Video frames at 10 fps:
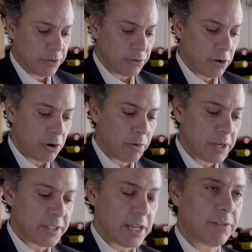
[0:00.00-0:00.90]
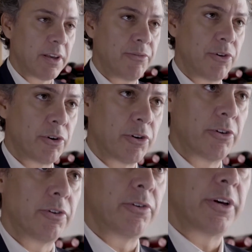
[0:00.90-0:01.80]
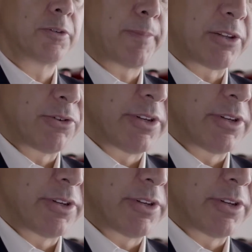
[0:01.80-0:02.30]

to know is that if you're going to expect to